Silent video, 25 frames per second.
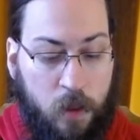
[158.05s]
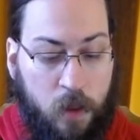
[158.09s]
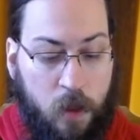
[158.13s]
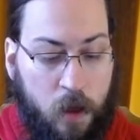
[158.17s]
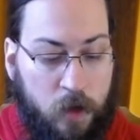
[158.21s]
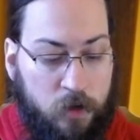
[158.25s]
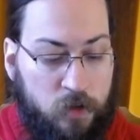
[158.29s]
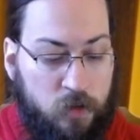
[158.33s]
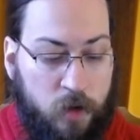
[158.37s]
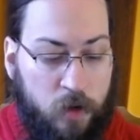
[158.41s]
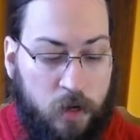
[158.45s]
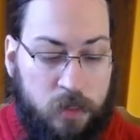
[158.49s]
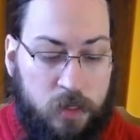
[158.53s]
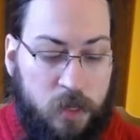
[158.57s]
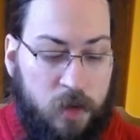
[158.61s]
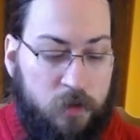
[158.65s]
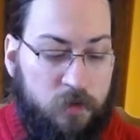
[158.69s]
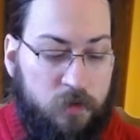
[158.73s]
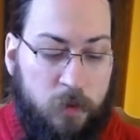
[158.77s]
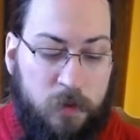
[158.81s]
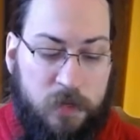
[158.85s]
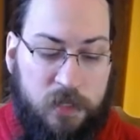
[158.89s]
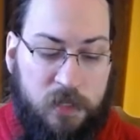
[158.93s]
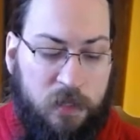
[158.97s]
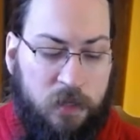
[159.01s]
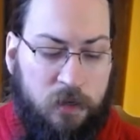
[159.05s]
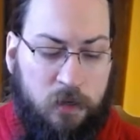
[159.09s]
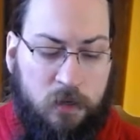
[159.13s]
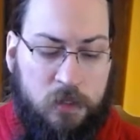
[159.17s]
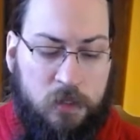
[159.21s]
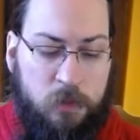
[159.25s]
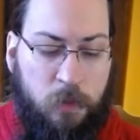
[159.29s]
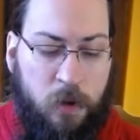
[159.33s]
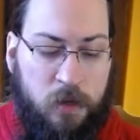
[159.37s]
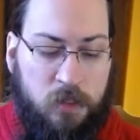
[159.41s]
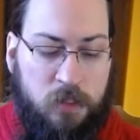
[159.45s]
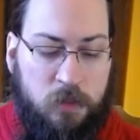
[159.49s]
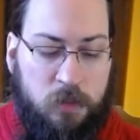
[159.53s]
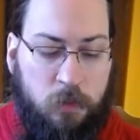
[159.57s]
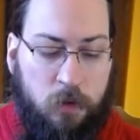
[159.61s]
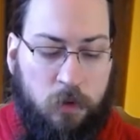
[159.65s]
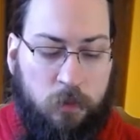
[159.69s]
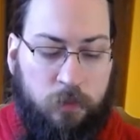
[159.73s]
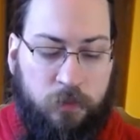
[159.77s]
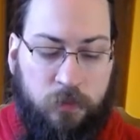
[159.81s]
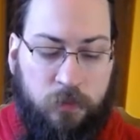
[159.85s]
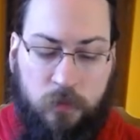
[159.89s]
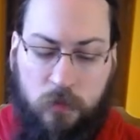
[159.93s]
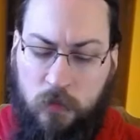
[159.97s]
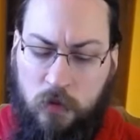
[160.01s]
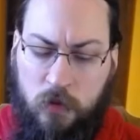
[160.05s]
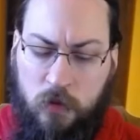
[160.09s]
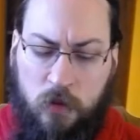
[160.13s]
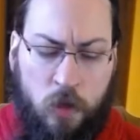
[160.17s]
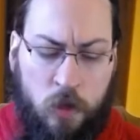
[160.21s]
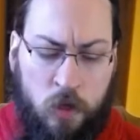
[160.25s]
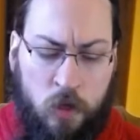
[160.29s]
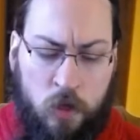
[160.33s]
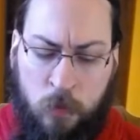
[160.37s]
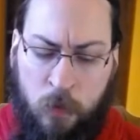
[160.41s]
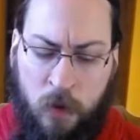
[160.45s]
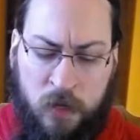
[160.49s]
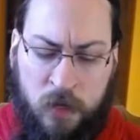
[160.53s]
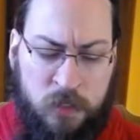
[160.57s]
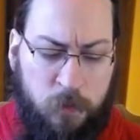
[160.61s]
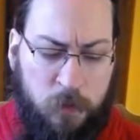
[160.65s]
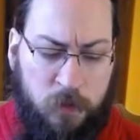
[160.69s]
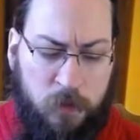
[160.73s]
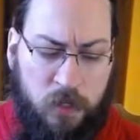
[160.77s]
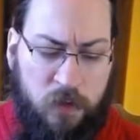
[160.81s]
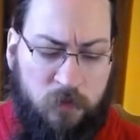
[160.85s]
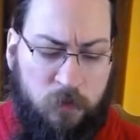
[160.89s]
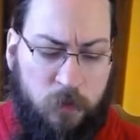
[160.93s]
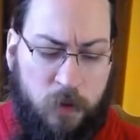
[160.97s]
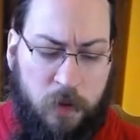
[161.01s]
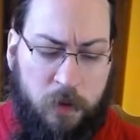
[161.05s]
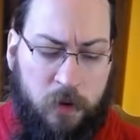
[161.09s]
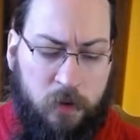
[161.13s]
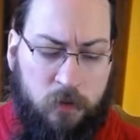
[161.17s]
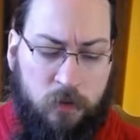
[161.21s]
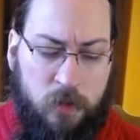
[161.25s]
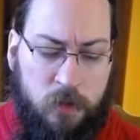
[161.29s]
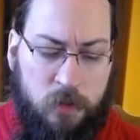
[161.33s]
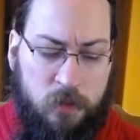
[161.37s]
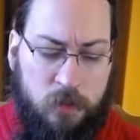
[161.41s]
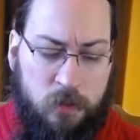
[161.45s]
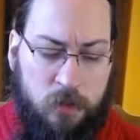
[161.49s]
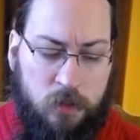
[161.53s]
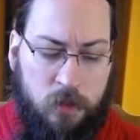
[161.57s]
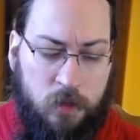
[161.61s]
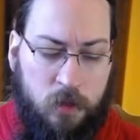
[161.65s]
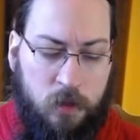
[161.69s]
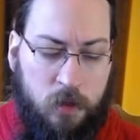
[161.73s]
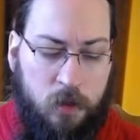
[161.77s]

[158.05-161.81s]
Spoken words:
I tried to give them as little as possible. You must believe me about this.